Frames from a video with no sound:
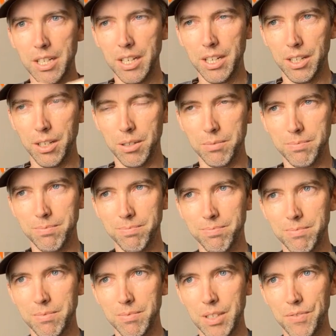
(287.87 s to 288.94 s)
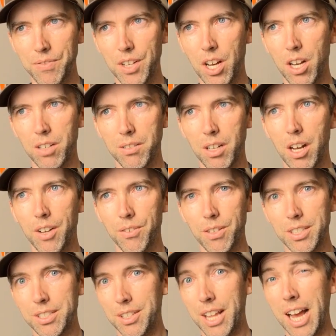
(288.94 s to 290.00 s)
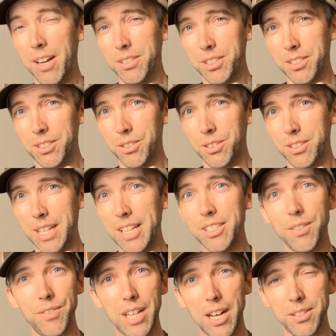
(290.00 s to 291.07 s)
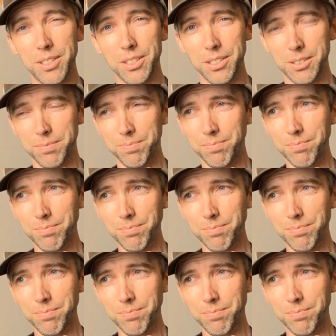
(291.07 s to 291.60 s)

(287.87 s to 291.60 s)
if not hundreds, thousands, or tens of thousands